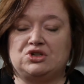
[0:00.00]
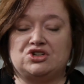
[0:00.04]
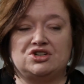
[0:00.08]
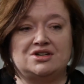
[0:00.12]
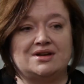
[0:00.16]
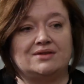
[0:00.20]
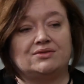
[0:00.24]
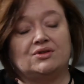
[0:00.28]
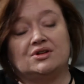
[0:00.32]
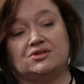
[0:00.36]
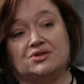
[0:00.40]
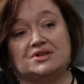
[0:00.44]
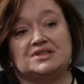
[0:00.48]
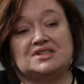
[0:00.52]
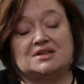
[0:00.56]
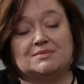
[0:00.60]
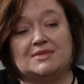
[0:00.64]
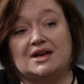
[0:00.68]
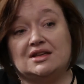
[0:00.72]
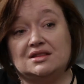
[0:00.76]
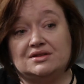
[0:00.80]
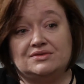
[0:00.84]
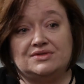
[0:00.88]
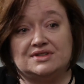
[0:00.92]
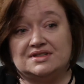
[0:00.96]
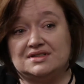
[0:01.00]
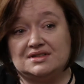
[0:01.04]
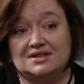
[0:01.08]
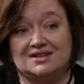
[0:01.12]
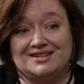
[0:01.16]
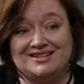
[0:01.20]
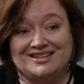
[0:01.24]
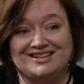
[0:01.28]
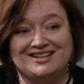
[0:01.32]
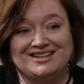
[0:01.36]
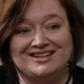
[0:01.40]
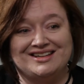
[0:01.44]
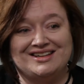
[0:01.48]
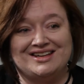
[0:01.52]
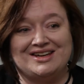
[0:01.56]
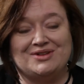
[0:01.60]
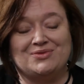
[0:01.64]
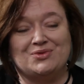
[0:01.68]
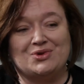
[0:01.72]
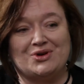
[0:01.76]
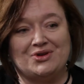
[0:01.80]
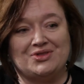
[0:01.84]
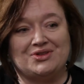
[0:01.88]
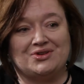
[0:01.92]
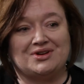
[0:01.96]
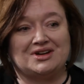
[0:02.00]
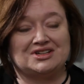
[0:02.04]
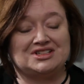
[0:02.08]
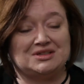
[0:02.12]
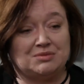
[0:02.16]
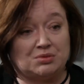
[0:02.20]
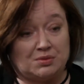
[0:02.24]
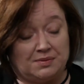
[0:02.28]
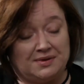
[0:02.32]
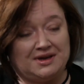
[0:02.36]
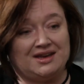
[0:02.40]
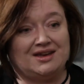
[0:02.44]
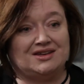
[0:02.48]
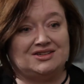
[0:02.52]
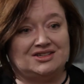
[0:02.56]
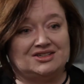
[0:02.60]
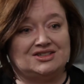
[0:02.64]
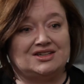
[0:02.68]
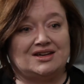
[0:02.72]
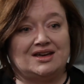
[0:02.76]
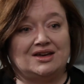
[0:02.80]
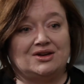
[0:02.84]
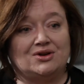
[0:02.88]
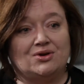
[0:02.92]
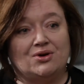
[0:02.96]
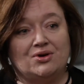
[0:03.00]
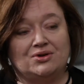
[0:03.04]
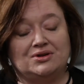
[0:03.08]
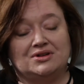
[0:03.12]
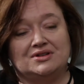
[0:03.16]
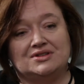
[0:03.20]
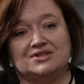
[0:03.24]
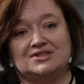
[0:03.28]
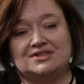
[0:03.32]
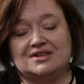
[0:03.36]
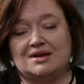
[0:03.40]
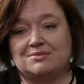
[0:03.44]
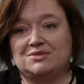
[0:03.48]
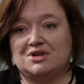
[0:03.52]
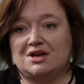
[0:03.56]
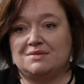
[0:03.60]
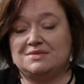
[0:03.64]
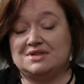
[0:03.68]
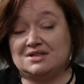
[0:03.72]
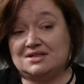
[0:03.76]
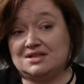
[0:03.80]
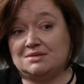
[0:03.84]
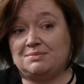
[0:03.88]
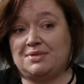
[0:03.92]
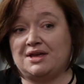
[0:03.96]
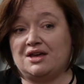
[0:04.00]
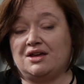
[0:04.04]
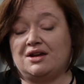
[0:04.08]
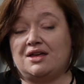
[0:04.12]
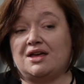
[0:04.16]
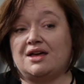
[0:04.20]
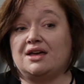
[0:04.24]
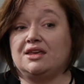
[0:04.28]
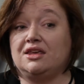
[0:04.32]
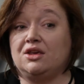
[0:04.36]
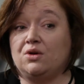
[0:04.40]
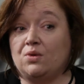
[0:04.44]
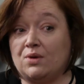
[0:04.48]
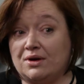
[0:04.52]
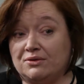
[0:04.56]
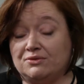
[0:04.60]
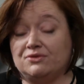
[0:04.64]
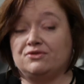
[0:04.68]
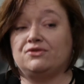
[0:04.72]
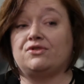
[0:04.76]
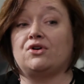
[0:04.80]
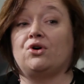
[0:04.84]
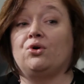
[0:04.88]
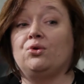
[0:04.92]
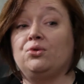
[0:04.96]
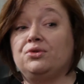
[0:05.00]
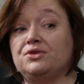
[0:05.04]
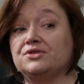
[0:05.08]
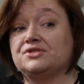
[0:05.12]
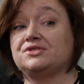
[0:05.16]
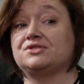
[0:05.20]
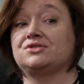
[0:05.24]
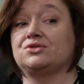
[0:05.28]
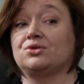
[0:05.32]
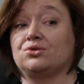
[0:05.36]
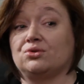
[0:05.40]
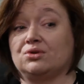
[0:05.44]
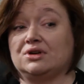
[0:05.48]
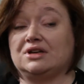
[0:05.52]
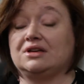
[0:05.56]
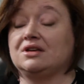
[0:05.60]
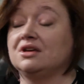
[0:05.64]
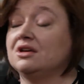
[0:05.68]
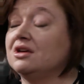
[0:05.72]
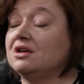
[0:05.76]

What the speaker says: should never underestimate the visitor in what they're actually prepared to take on, and sometimes it's about how you unfold the story.